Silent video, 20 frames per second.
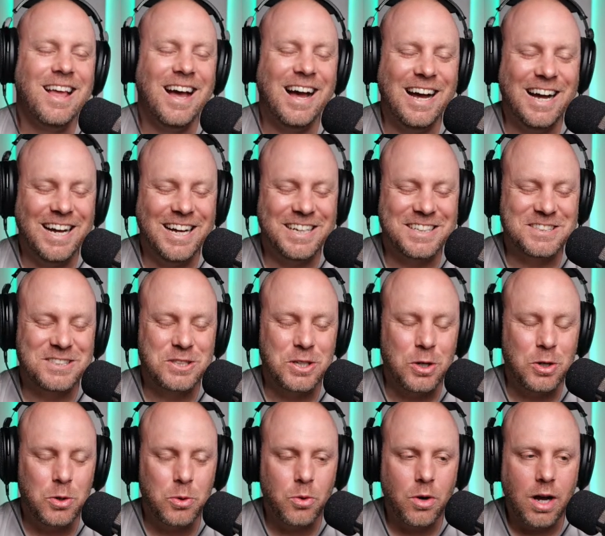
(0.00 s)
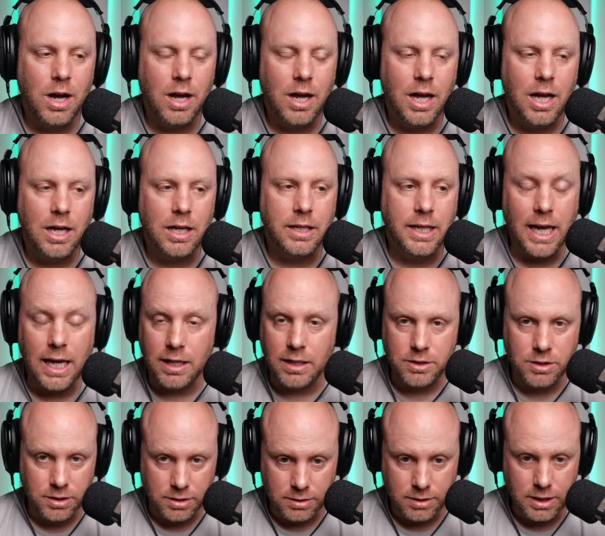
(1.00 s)
Yeah,
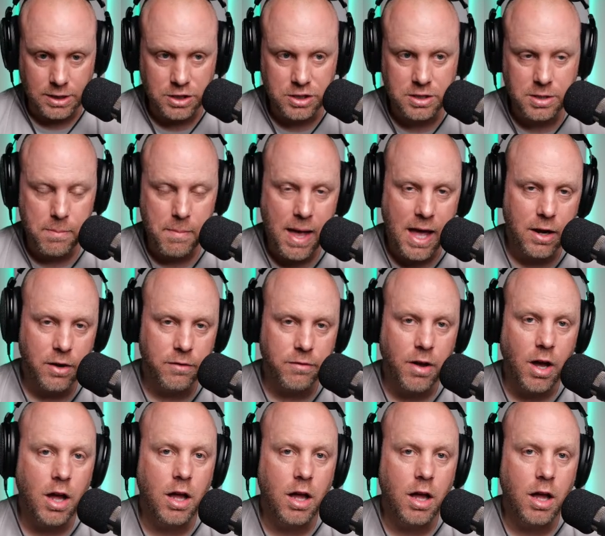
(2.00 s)
it's just a matter